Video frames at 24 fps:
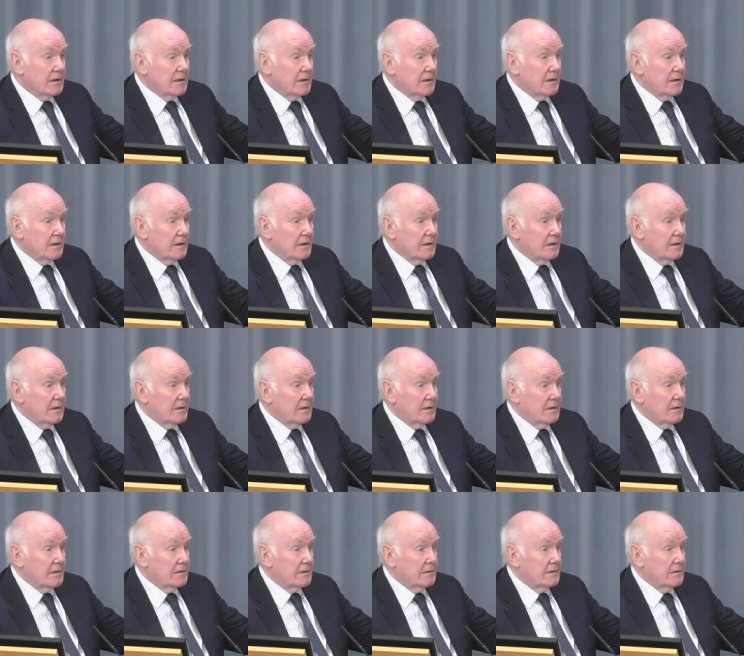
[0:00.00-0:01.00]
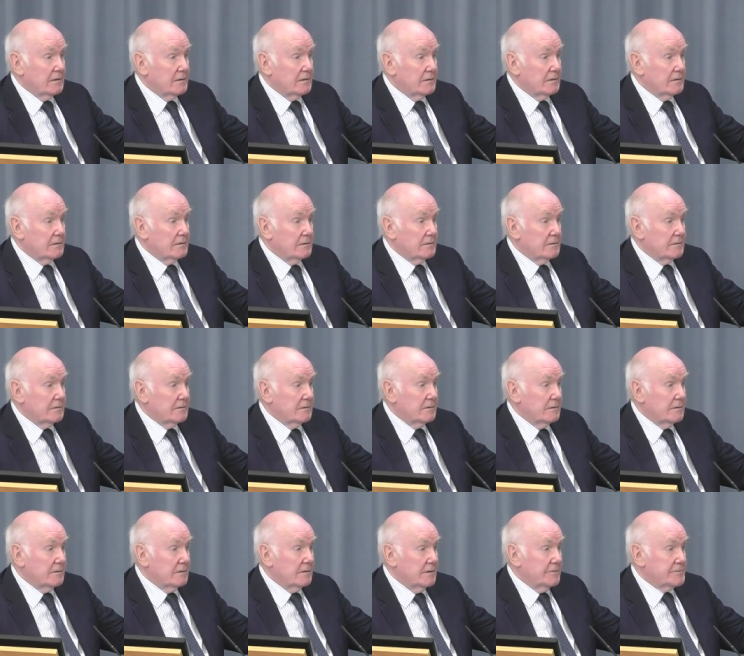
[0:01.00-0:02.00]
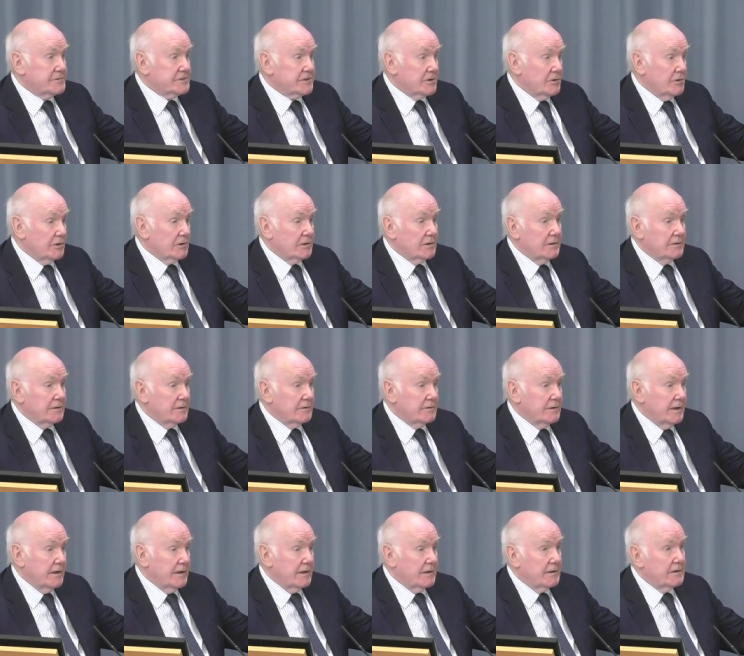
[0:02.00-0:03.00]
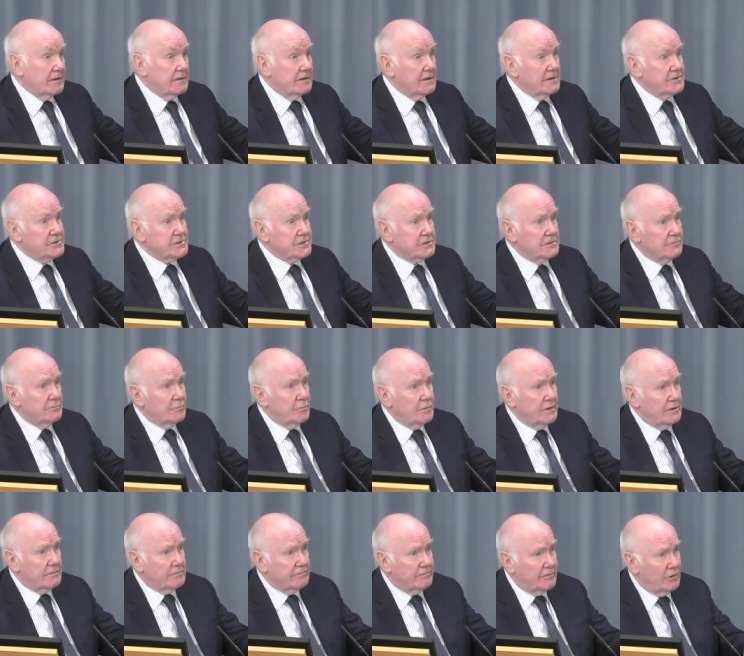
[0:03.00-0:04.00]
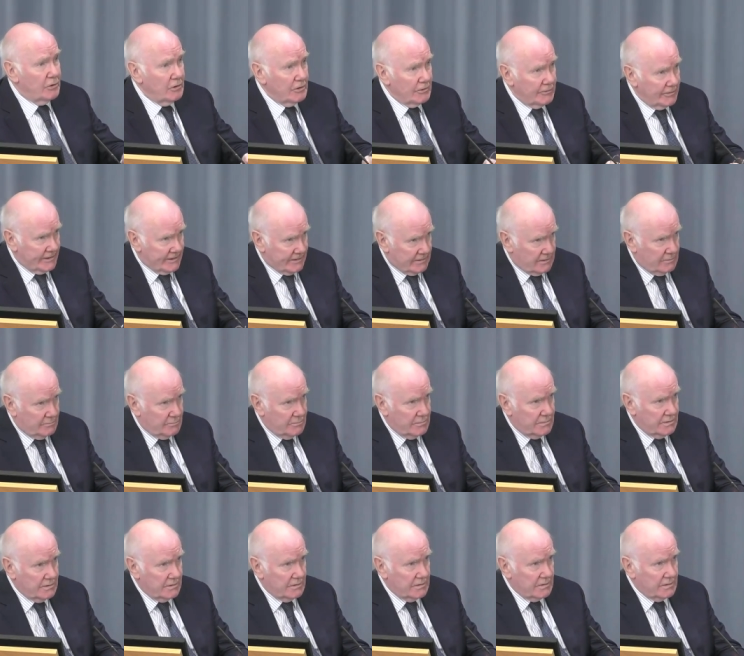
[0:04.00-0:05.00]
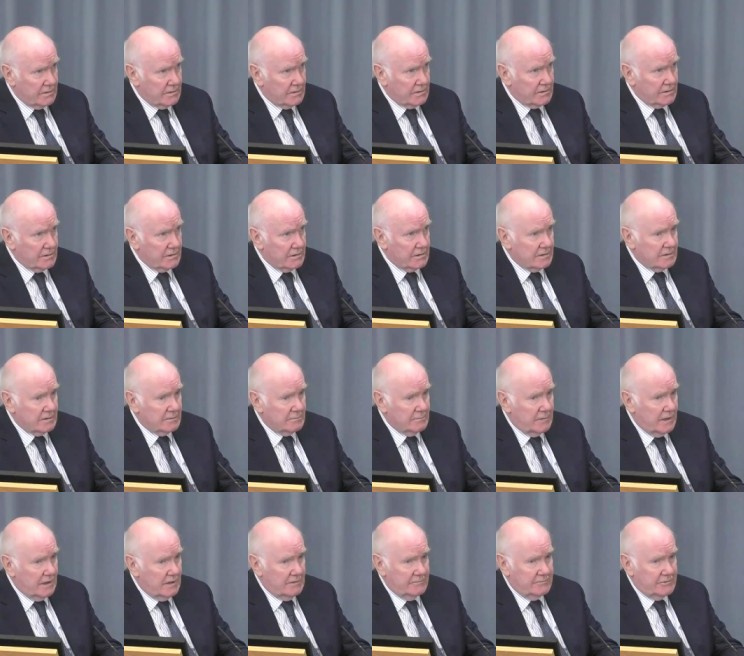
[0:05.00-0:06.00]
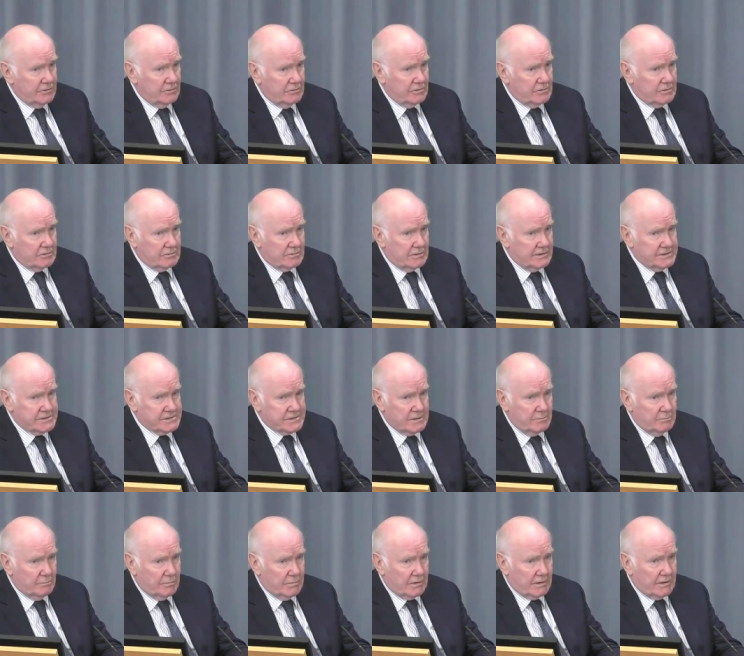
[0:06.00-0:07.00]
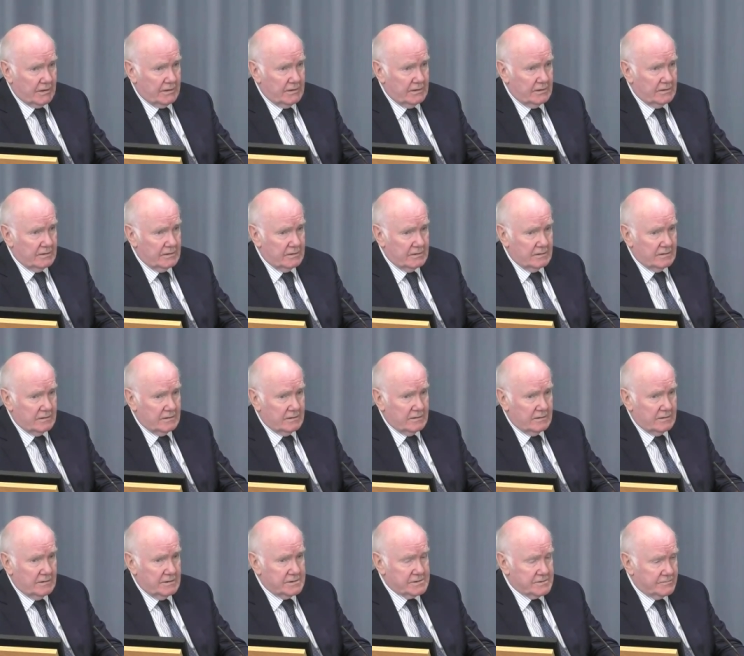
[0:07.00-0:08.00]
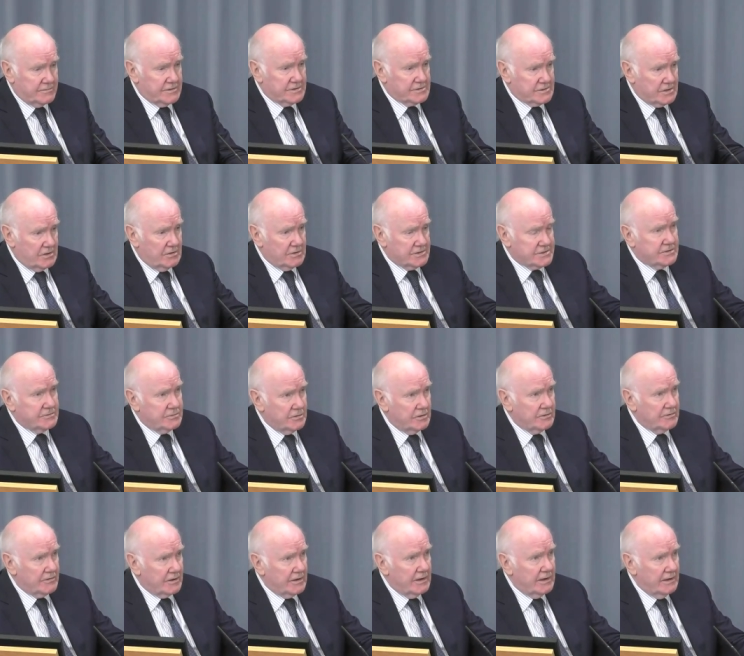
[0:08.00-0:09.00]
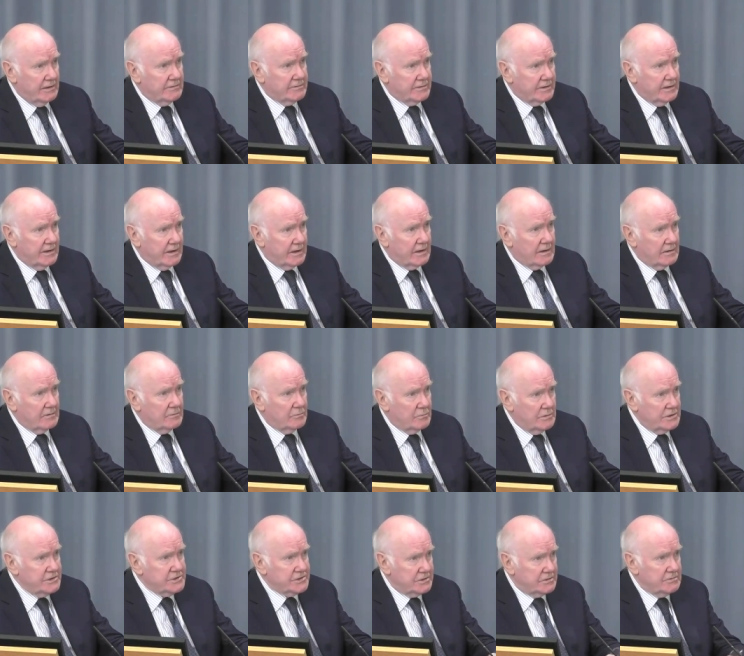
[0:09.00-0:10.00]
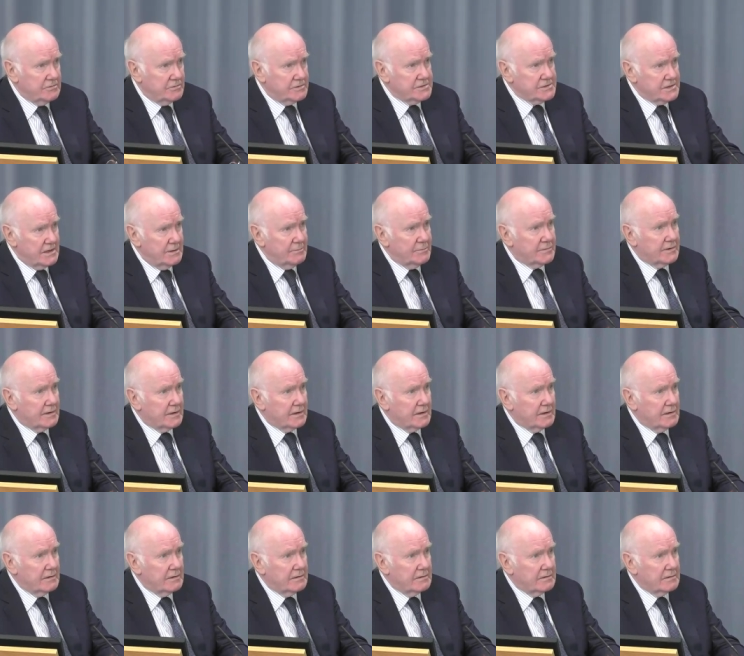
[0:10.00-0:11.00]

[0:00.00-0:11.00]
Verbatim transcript: Uh, if Scotland are taking the initiative and we are following them, in my view, quite simply, is if the Scots are doing the right thing, we should do the same thing.